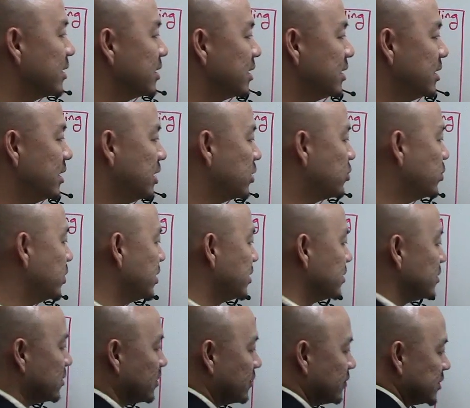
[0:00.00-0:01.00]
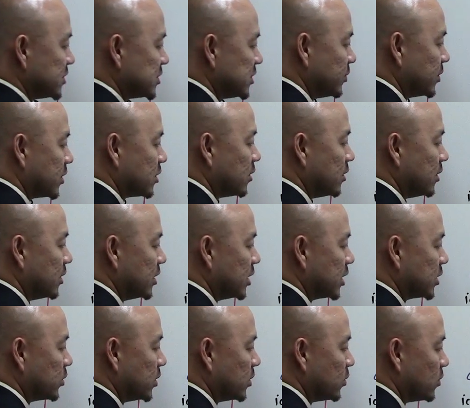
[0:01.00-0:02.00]
In liquid, obviously we call it
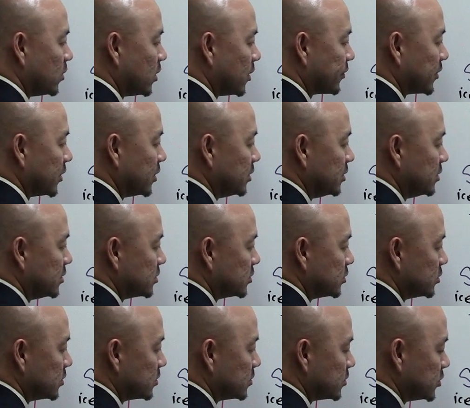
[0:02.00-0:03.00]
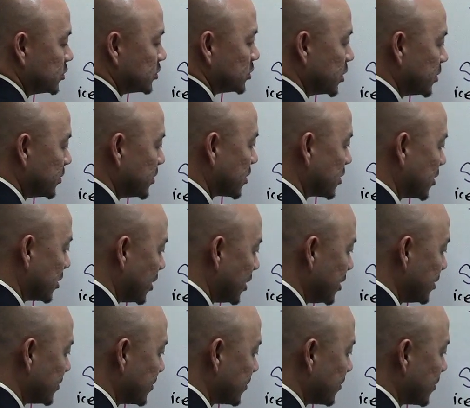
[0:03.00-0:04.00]
liquid water. Usually we say
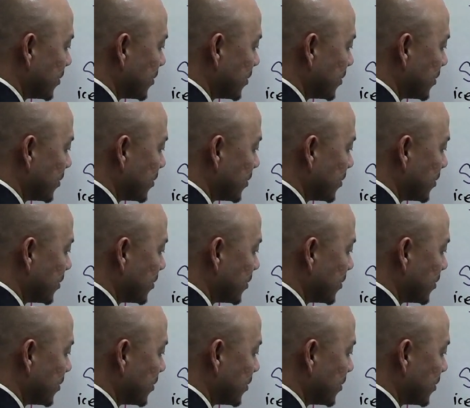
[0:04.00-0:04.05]
that.